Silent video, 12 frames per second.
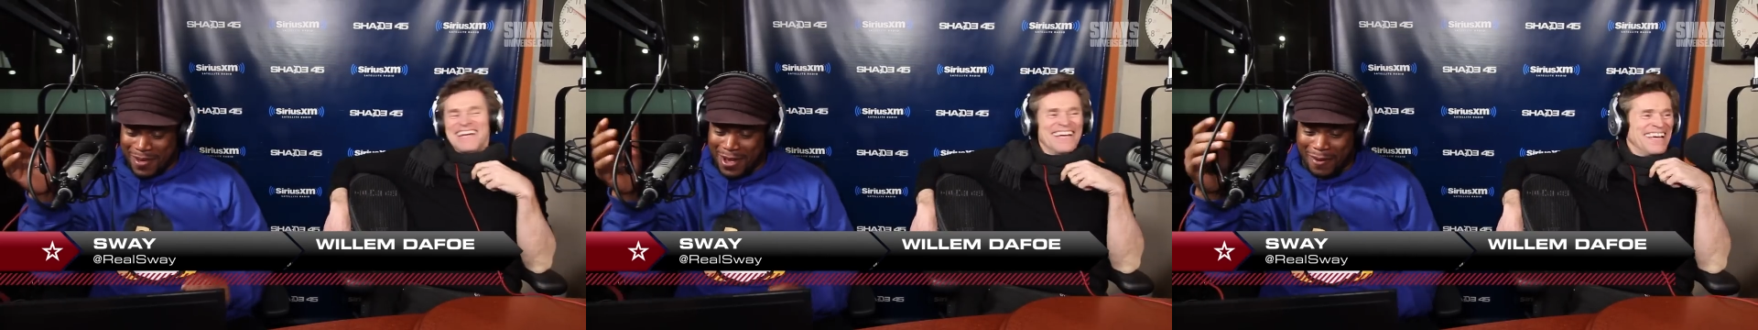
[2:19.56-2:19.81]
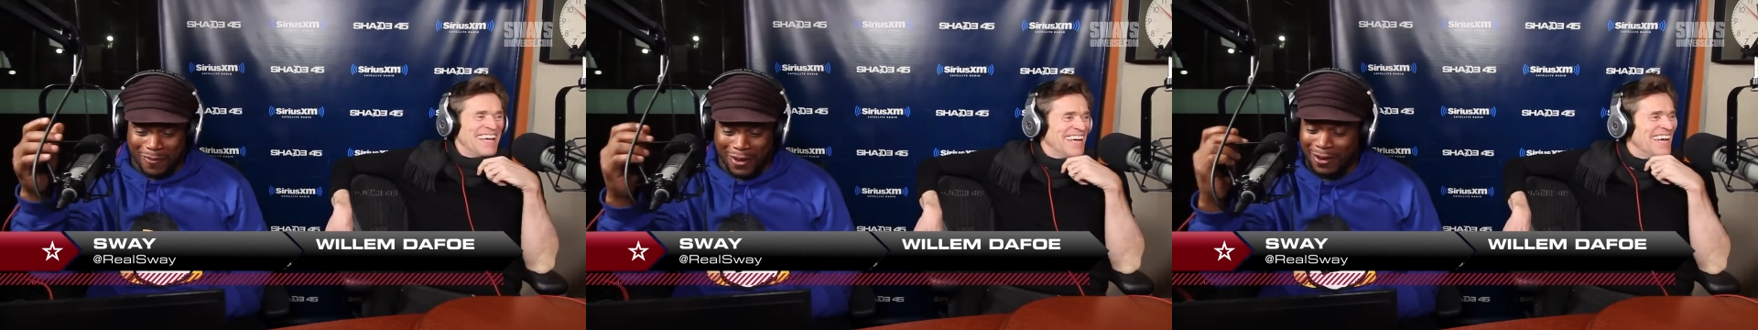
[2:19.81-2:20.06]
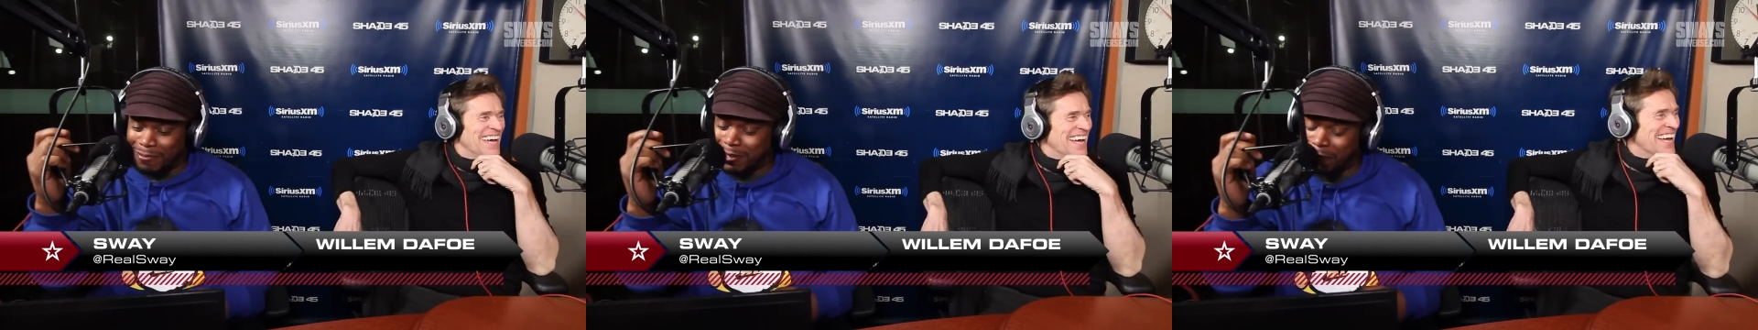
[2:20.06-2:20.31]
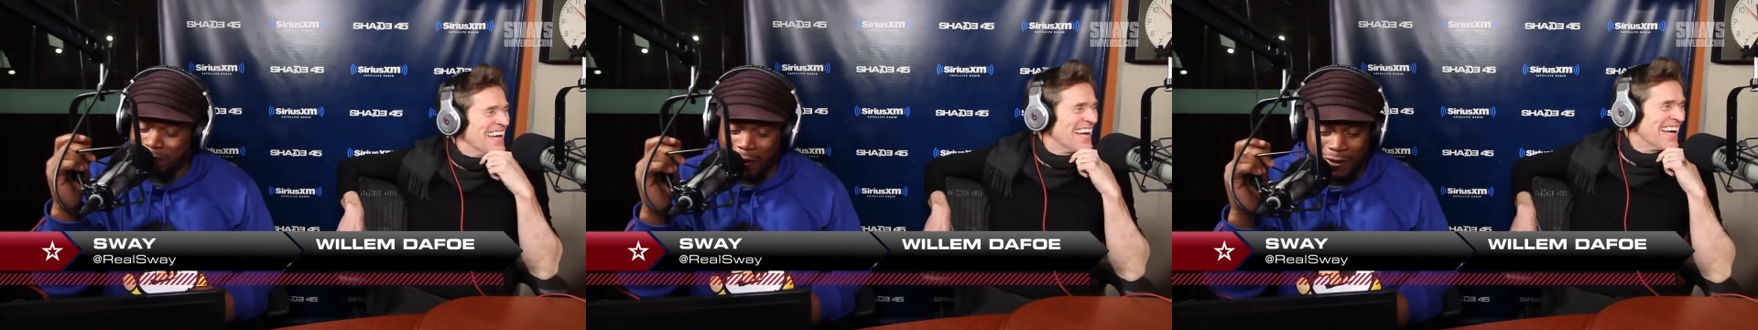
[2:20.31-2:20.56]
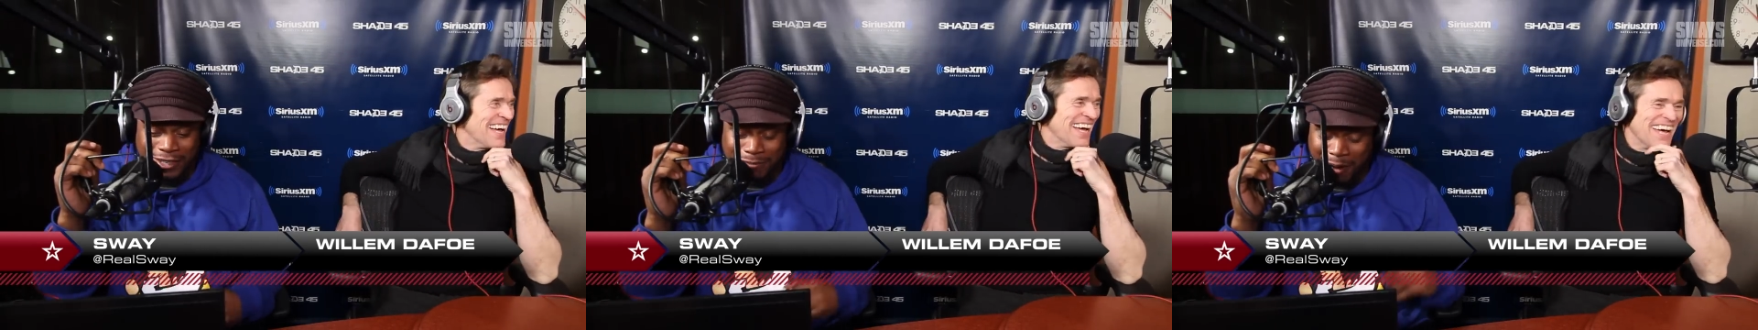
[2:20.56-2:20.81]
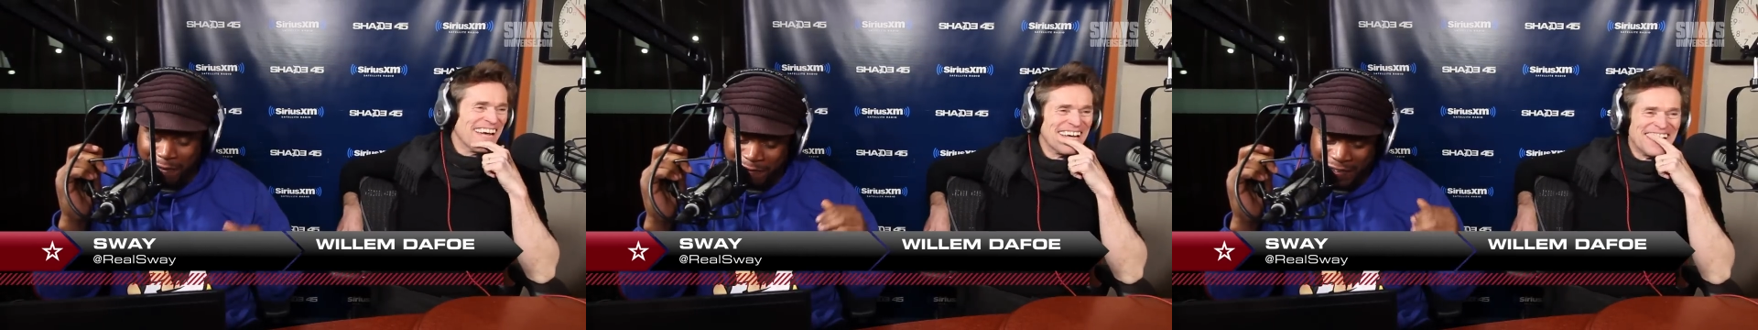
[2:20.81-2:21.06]
Speaker 1: man, Willem Dafoe,
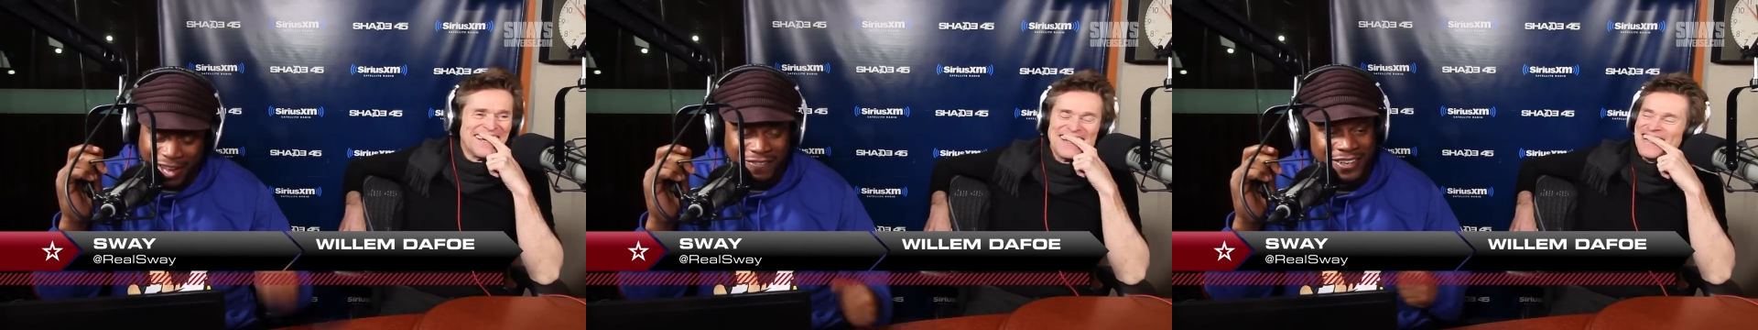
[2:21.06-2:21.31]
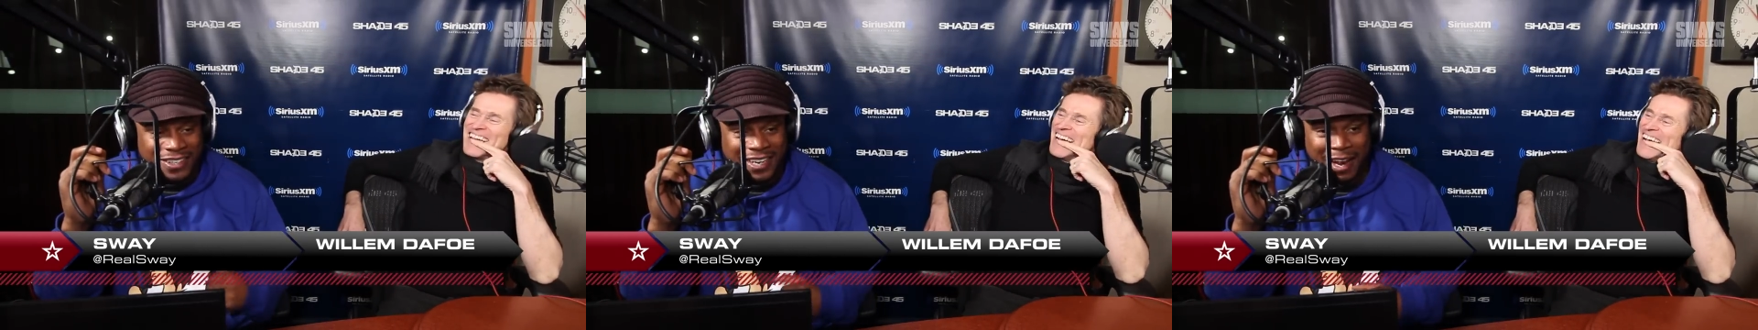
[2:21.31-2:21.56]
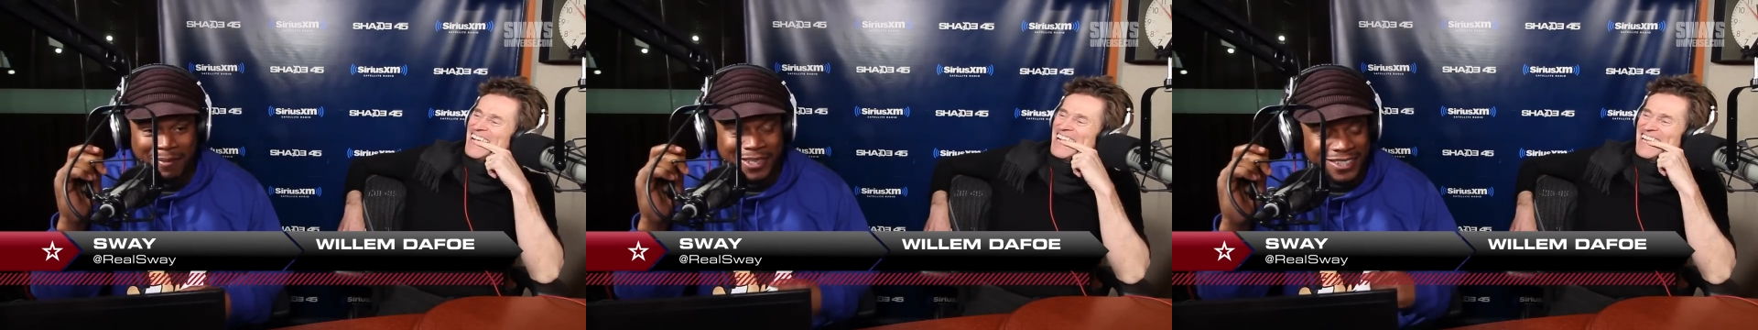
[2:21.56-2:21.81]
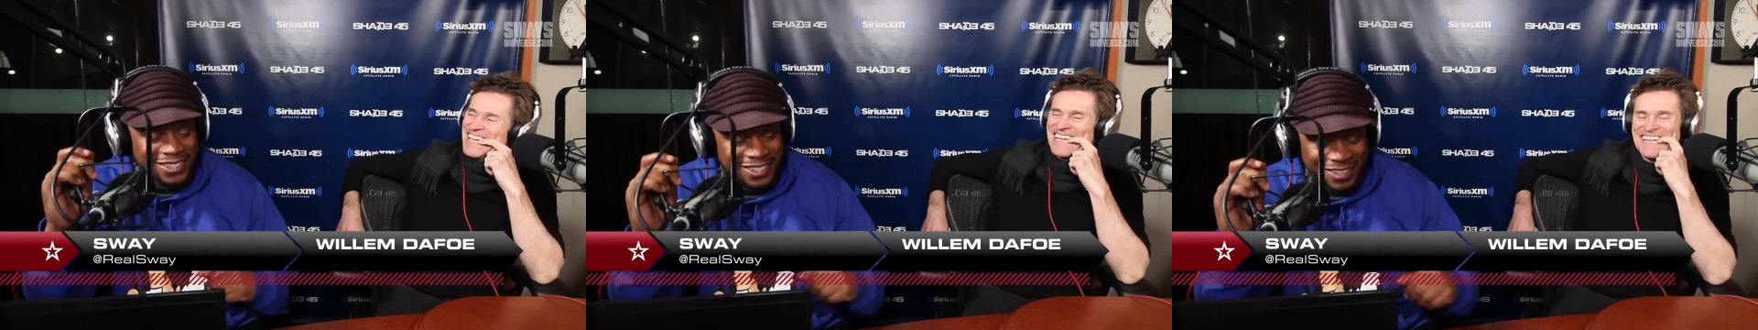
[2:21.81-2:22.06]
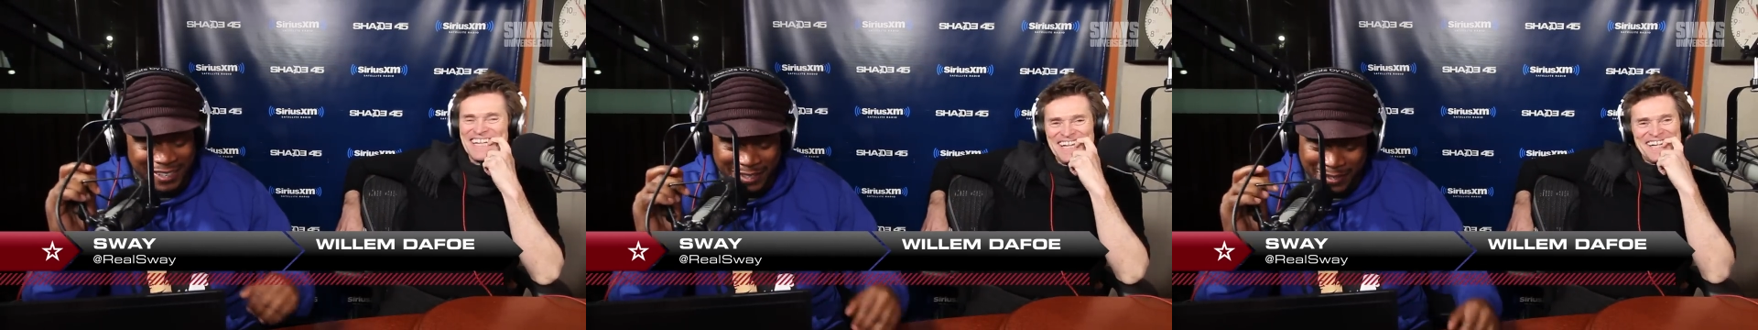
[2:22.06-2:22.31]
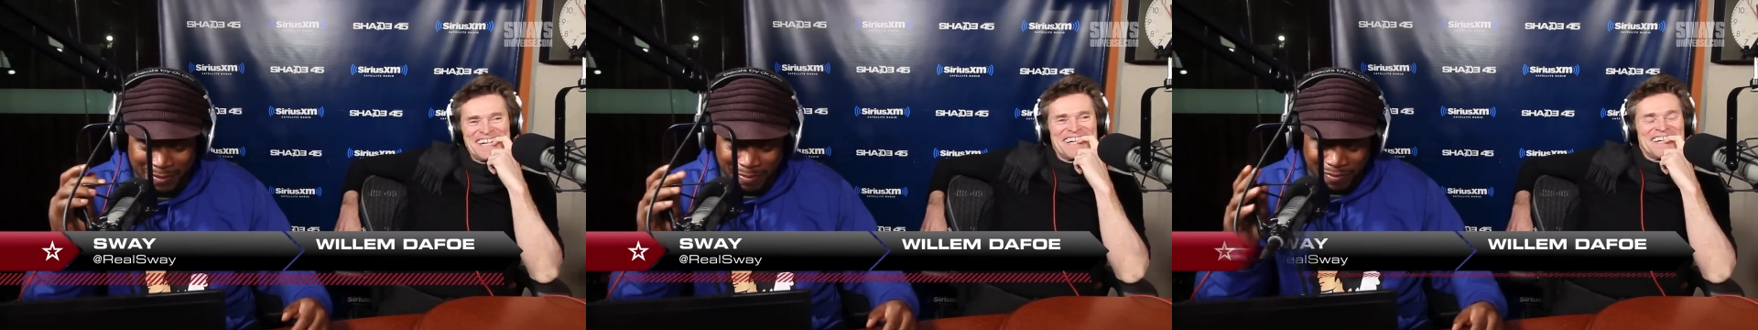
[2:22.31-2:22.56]
he's my favorite, damn it. Ever.